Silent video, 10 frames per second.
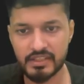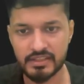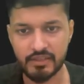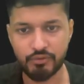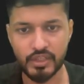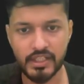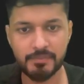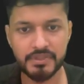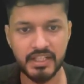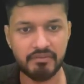The woken
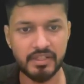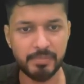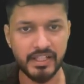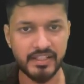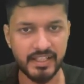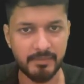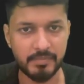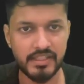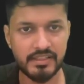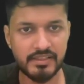up thread will print the
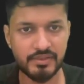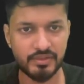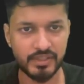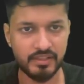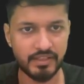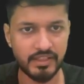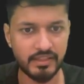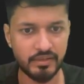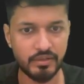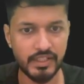number. So it
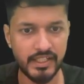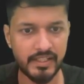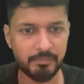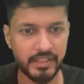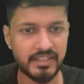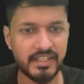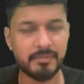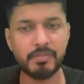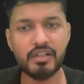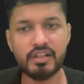will go ahead and print the
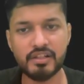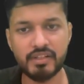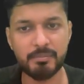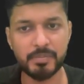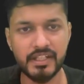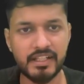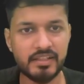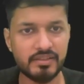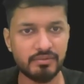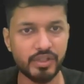number, or it will
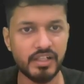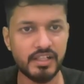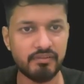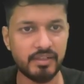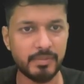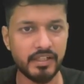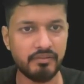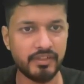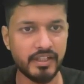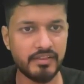print what? It will
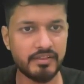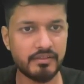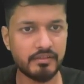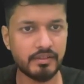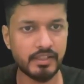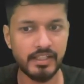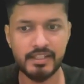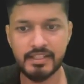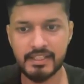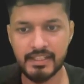print Fizz,
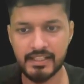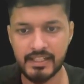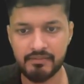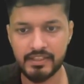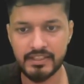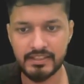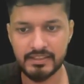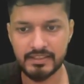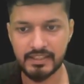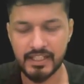correct? It will
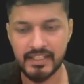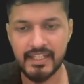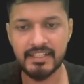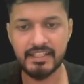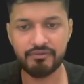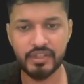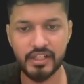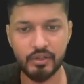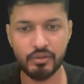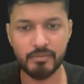again give
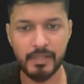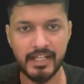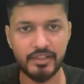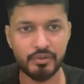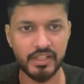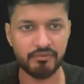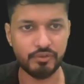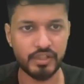control back to T4.